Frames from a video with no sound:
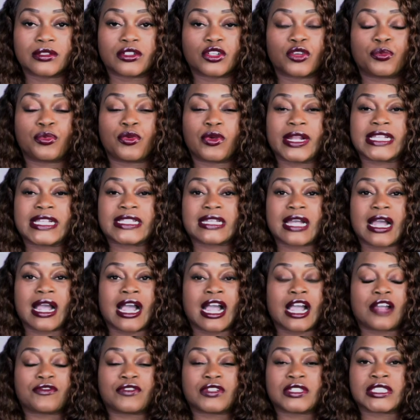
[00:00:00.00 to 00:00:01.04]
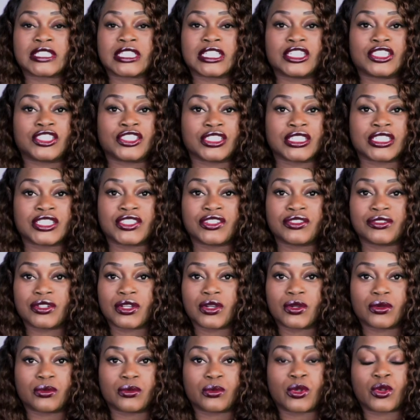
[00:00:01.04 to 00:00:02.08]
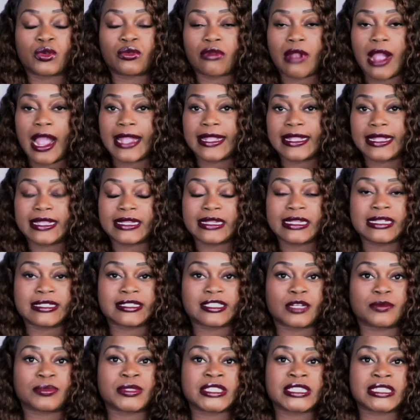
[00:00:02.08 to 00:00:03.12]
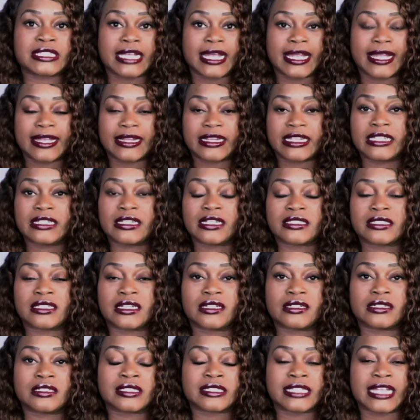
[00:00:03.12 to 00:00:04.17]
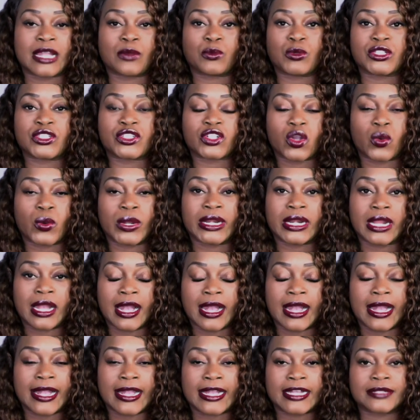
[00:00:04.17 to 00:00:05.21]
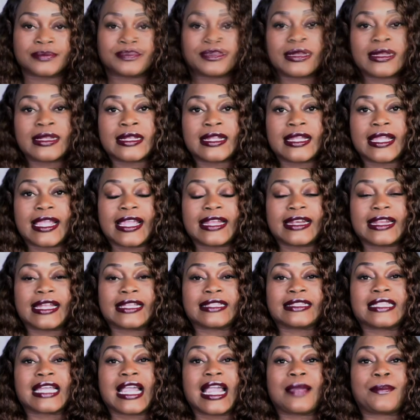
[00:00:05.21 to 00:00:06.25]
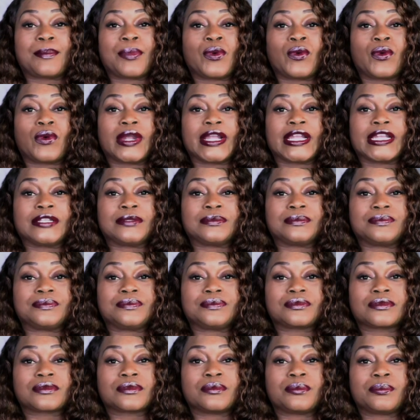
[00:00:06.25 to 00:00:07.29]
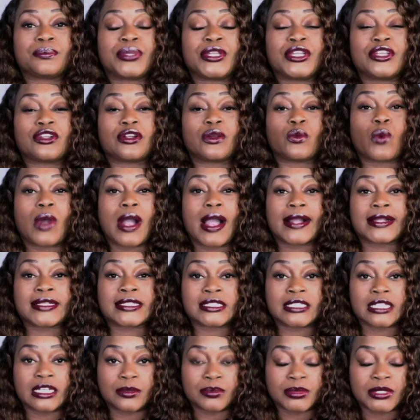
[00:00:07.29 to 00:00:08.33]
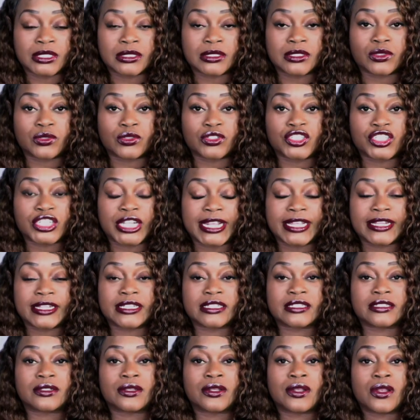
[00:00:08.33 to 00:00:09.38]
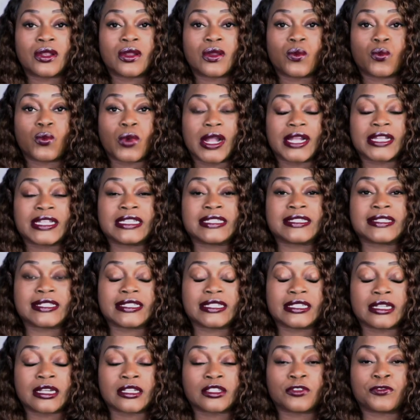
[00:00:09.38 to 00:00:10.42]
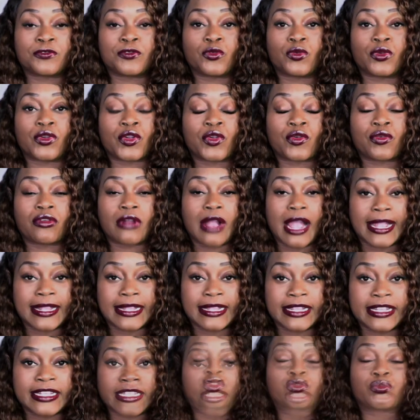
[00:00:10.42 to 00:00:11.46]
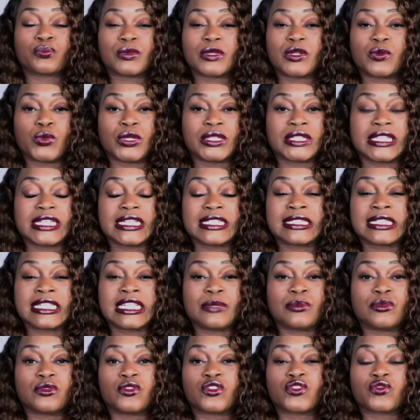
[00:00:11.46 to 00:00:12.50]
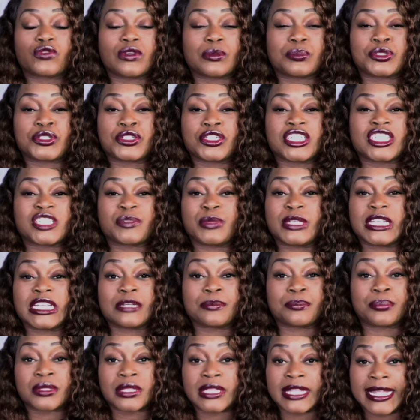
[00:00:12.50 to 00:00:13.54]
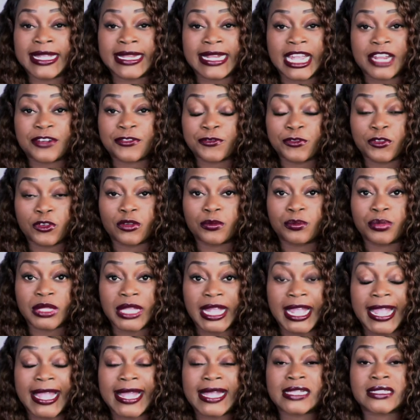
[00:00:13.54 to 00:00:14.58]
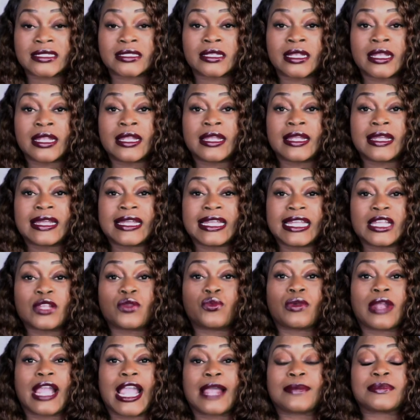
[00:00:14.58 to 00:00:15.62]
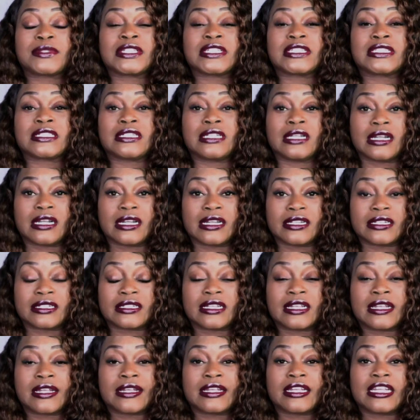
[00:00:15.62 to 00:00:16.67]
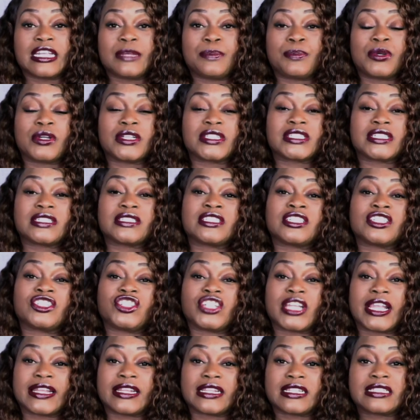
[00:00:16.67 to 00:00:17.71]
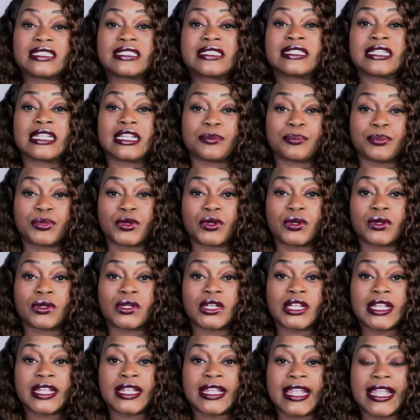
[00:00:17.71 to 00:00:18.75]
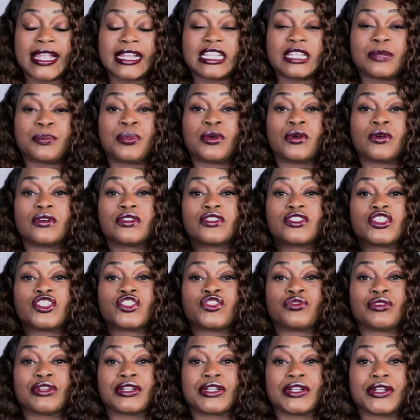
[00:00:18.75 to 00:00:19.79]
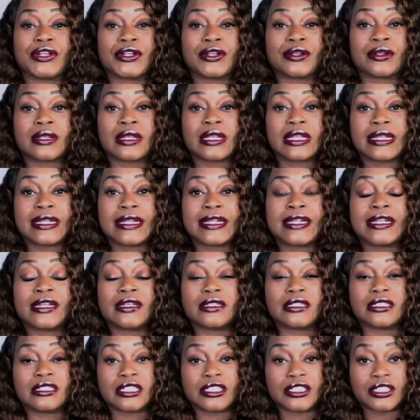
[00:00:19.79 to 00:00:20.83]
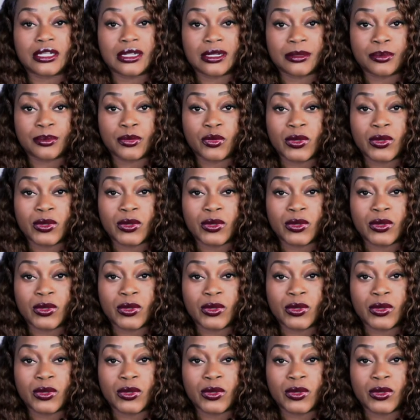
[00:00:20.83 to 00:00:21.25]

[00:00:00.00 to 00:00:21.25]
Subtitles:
boy is obviously just, you know, crying. He's upset. He doesn't understand what's going on. And at that point, Peter walks up to little Jaden while he's sitting on the floor crying with these Hebrew scriptures being played at full blast. He grabs his gun. He puts it to Jaden's temple and he pulls the trigger, killing the young boy